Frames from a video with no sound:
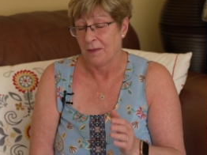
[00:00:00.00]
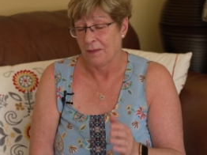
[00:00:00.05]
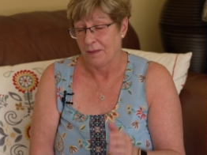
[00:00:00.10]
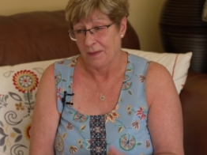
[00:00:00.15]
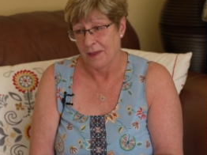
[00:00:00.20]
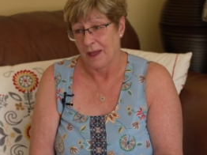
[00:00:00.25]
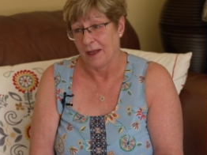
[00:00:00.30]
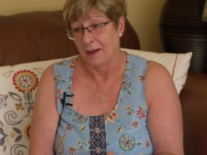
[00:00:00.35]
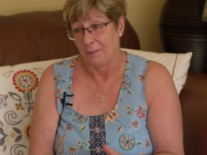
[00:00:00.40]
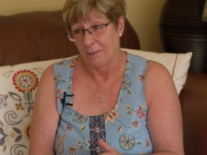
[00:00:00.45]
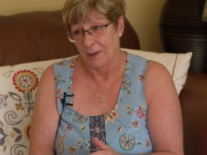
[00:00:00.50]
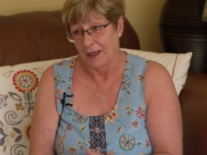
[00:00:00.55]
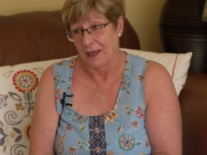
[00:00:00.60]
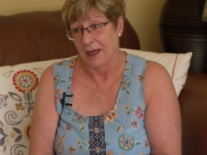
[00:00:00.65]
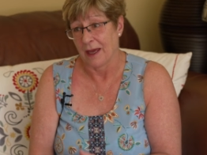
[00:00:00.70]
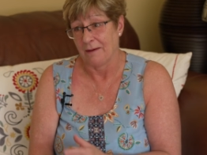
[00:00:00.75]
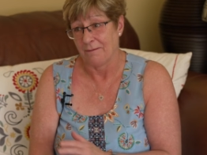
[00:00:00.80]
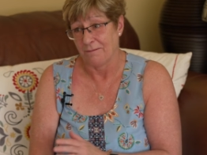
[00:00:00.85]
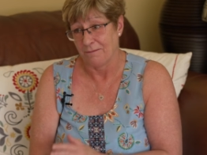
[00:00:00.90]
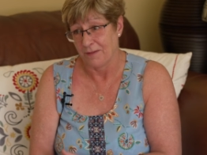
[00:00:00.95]
Then I
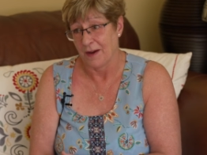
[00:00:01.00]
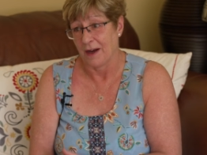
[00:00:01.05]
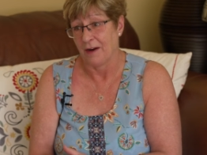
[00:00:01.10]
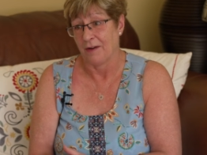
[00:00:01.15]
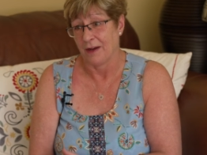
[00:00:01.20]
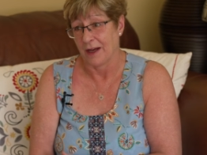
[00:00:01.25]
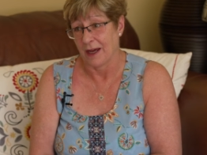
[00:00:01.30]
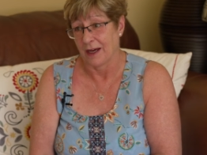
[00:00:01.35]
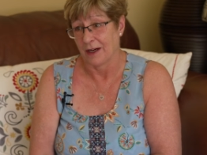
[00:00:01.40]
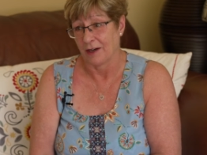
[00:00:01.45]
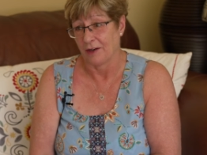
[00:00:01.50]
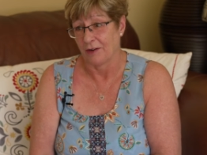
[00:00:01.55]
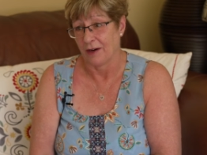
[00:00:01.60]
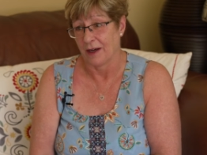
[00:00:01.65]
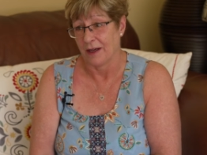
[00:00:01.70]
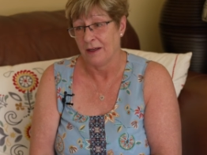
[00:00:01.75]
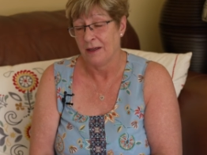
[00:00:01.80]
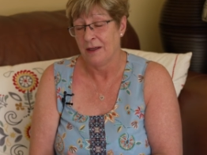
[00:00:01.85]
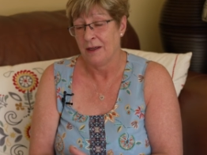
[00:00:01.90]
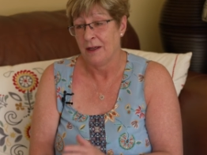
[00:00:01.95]
became very
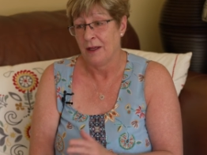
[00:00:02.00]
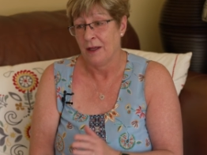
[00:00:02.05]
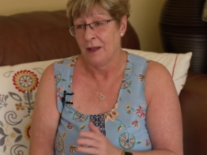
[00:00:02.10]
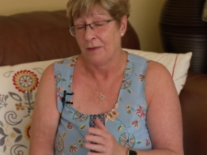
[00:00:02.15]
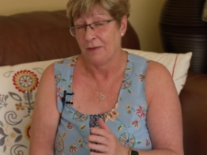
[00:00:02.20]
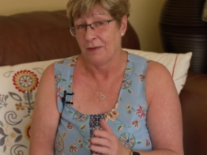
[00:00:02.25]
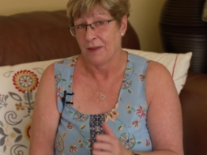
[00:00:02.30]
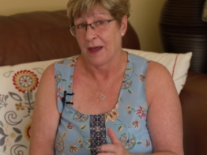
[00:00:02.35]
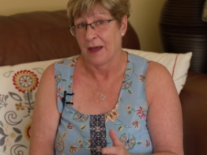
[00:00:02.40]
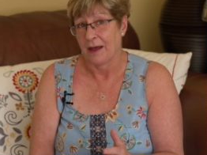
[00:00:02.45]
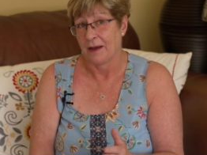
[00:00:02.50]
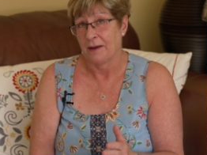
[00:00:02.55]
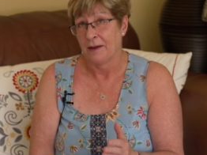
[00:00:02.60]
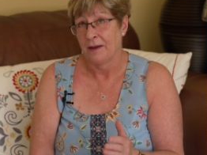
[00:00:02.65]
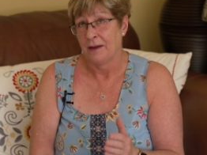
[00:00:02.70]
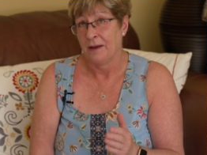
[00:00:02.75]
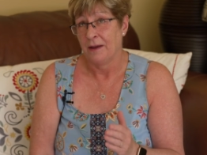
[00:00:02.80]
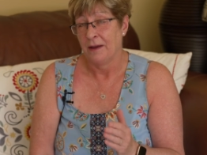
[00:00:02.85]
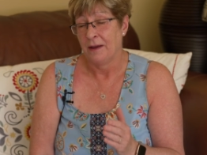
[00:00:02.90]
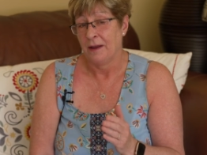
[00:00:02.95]
angry that
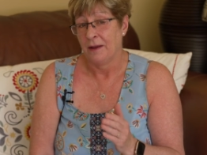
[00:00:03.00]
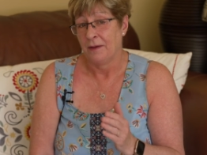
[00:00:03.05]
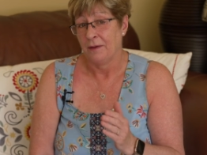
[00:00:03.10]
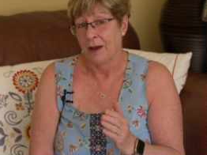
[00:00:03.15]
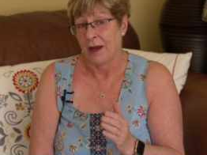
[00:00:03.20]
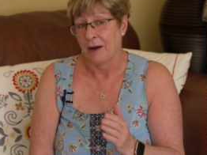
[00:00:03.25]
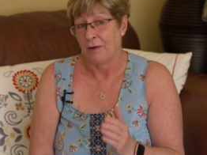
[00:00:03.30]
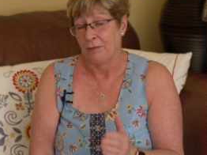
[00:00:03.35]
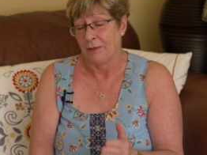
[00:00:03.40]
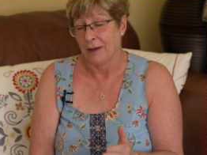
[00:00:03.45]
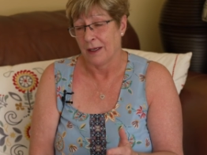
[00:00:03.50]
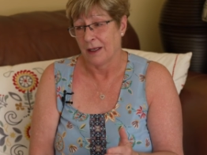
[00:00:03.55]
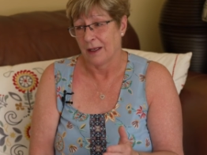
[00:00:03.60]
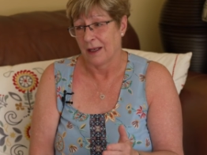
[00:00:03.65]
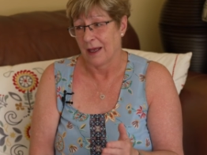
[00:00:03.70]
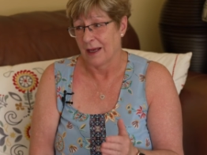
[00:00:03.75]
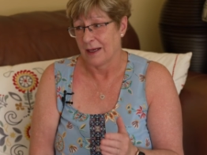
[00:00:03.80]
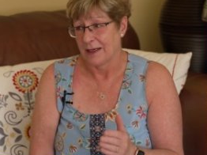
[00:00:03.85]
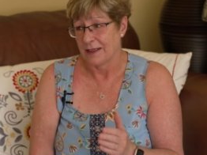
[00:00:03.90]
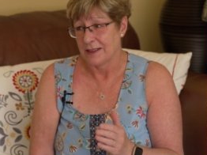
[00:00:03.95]
I
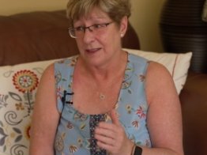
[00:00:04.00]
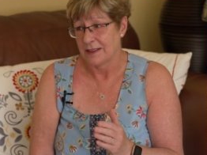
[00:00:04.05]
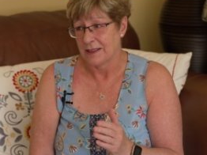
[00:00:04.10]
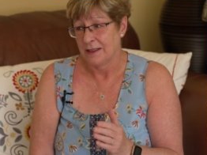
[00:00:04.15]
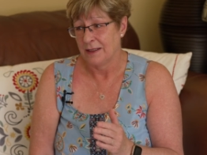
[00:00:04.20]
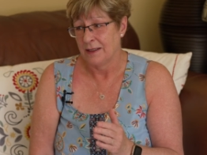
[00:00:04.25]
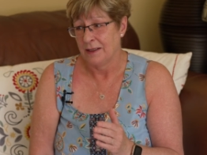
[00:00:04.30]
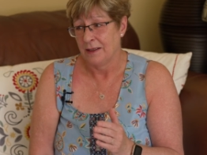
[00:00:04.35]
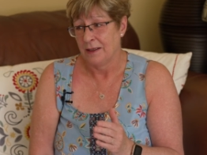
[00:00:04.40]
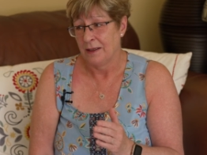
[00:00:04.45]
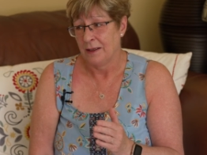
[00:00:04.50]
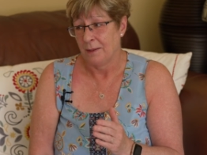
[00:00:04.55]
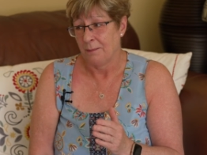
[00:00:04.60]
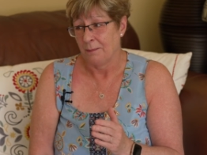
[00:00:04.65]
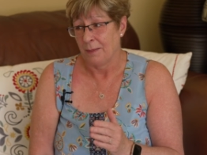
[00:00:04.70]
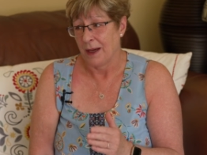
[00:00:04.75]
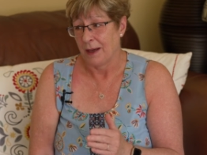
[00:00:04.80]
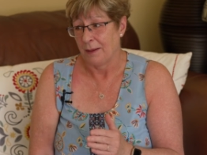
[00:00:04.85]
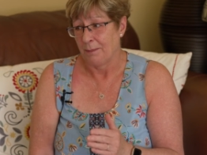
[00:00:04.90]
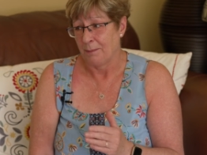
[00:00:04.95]
realised
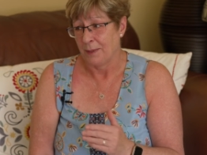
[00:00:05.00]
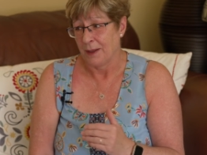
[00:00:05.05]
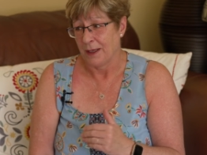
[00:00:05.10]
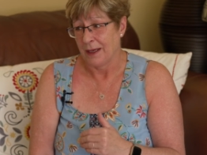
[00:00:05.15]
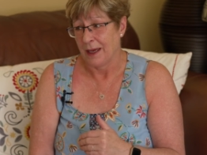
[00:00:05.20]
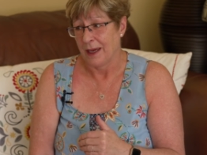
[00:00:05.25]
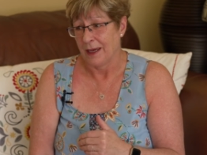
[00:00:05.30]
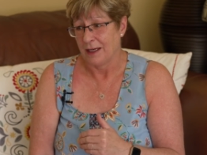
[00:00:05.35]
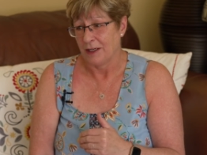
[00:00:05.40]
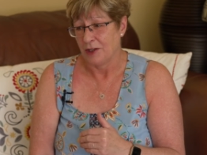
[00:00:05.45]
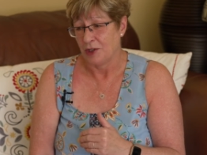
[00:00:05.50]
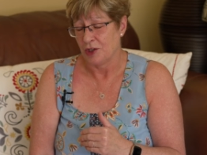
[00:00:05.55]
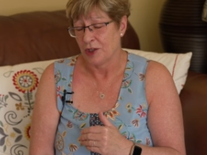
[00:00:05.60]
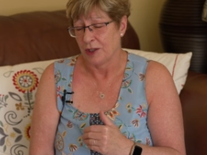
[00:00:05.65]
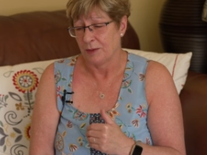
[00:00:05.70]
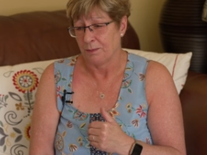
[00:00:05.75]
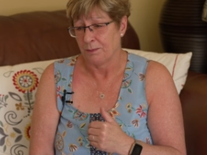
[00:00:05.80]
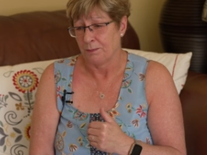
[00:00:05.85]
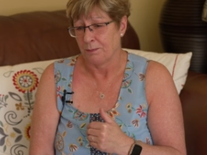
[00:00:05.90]
my PH had